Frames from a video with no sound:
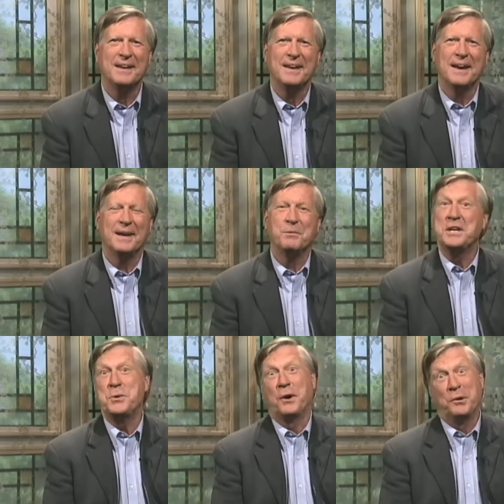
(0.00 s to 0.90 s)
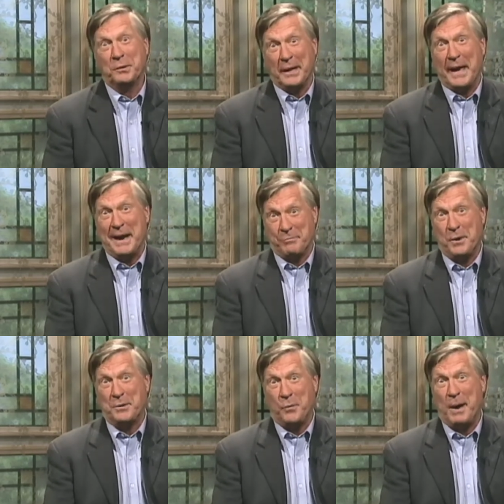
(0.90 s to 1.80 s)
And when you only have
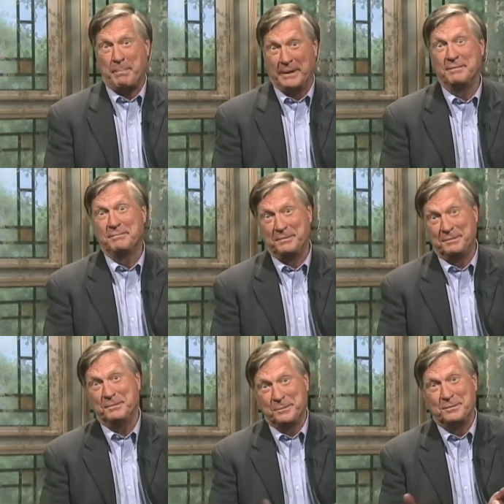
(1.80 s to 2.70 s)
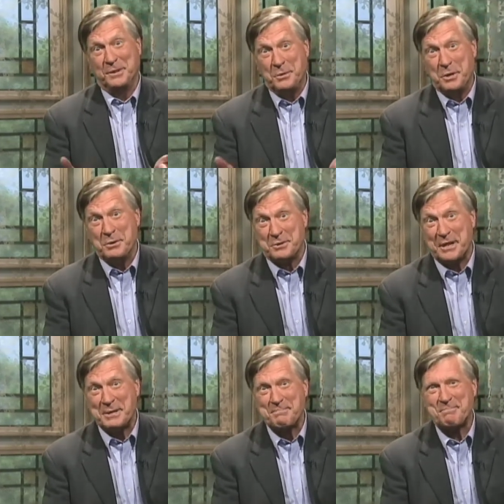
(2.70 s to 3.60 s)
one weapon, you use
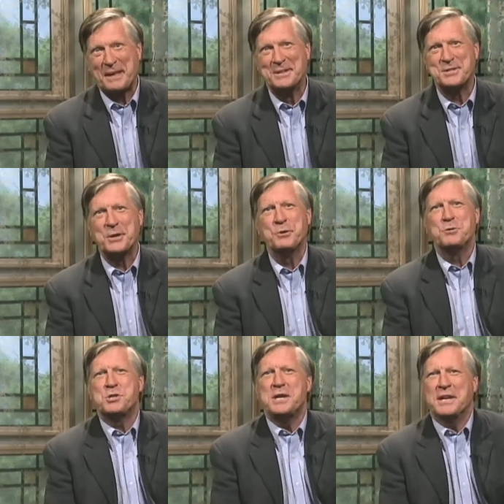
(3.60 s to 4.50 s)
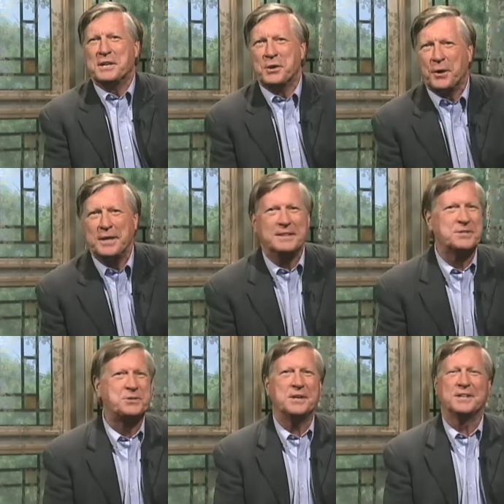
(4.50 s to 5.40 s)
it. So she annoyed
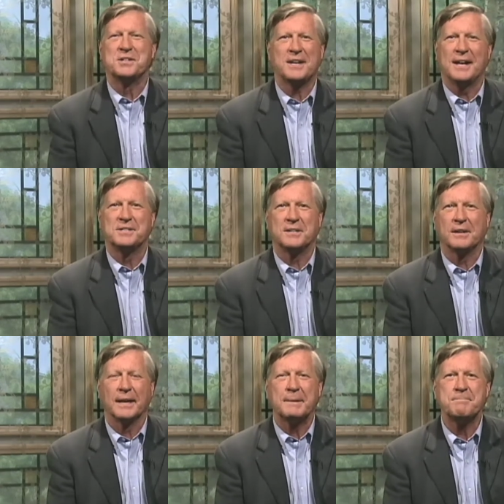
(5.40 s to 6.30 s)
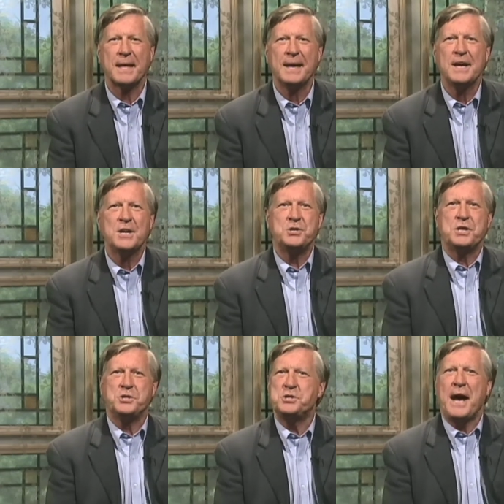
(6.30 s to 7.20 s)
this judge constantly. She
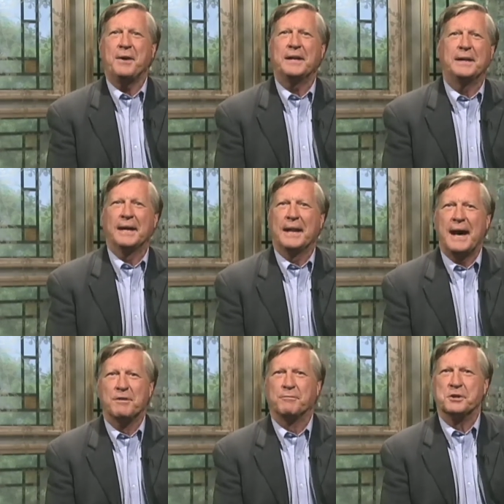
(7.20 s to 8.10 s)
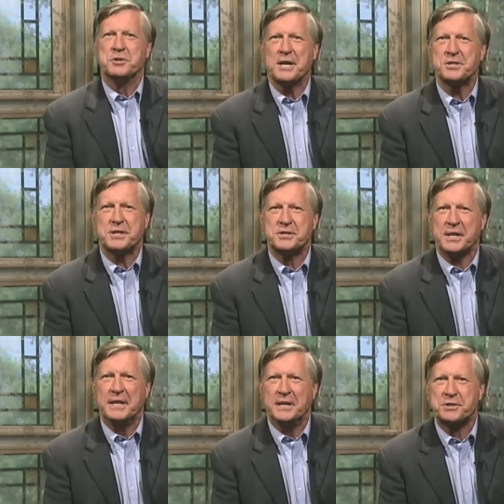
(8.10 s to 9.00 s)
shouted aloud for justice
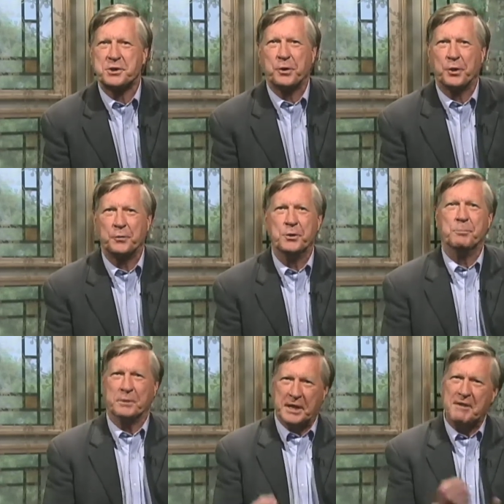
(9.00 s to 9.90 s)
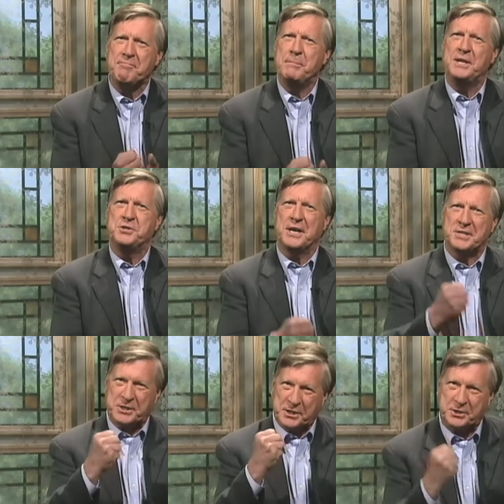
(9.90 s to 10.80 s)
in his courtroom Give me
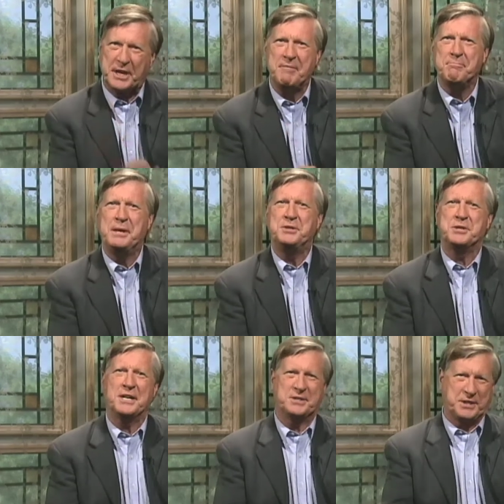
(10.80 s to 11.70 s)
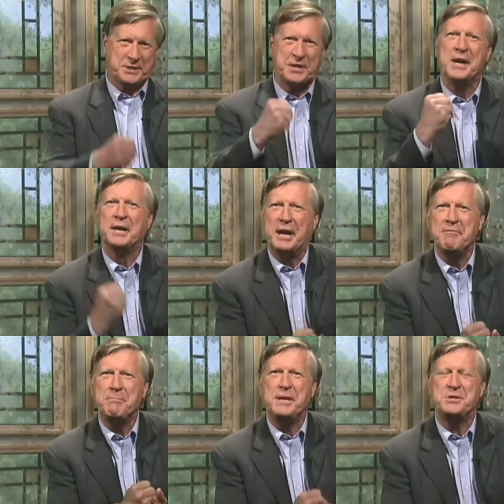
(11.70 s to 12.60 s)
justice! Give me justice!
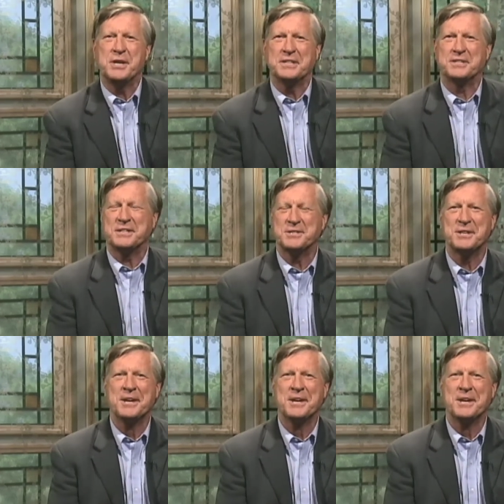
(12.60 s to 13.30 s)
Give me justice!